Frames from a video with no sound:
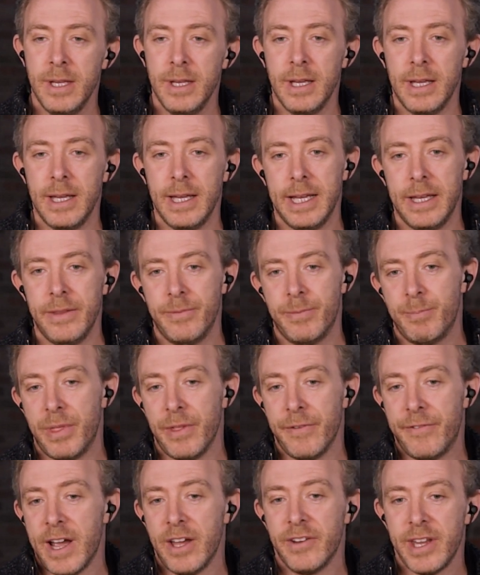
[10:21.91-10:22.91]
And
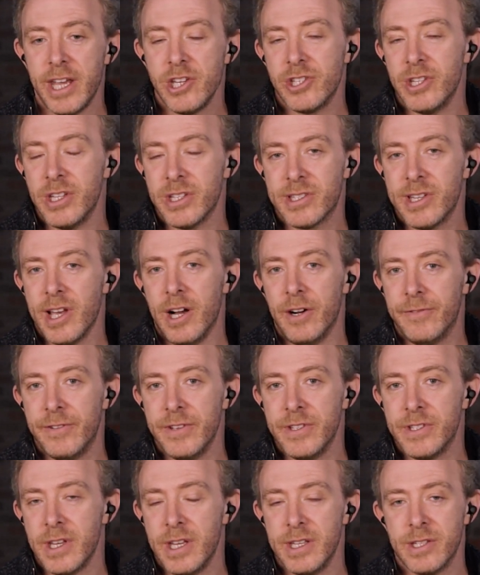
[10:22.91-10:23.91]
the foundation itself
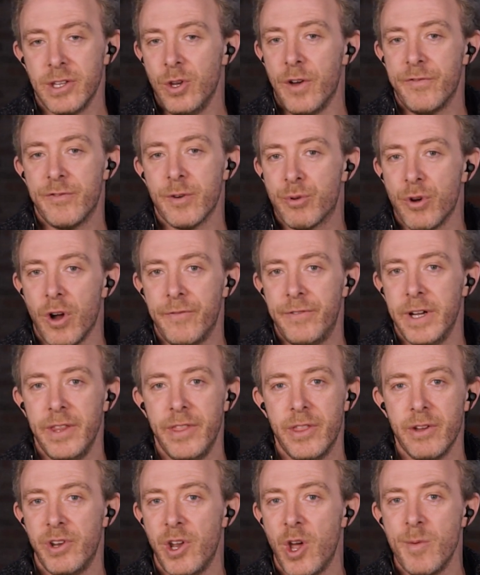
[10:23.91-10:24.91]
is a not-for-profit.
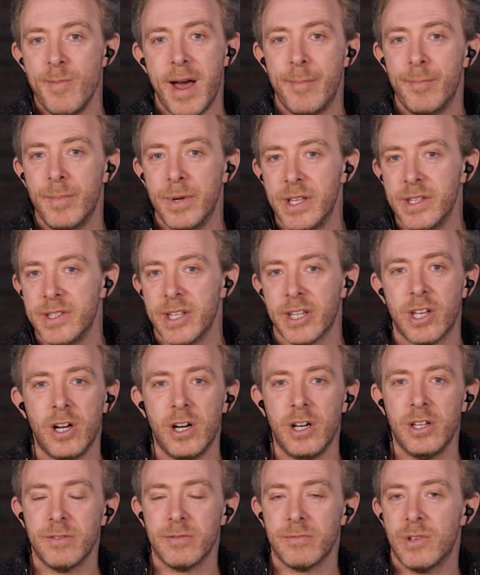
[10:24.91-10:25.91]
There are no members. It
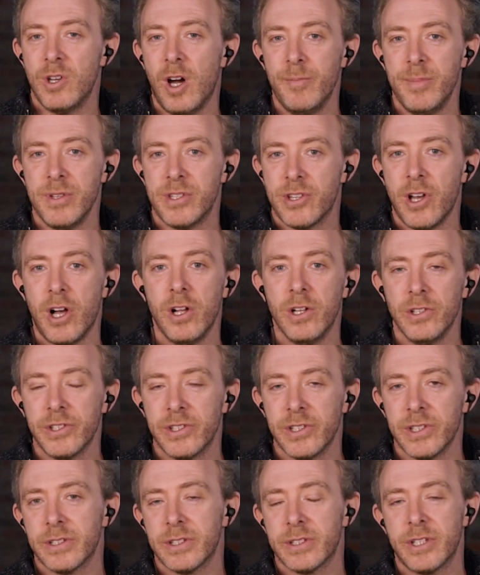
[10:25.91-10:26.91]
can't be
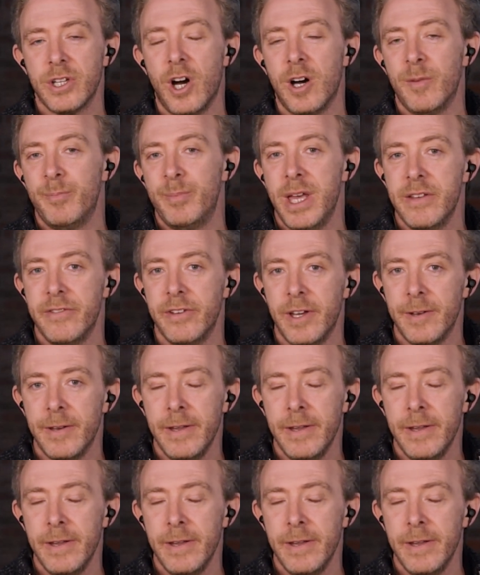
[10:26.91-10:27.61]
sold. It can't pivot.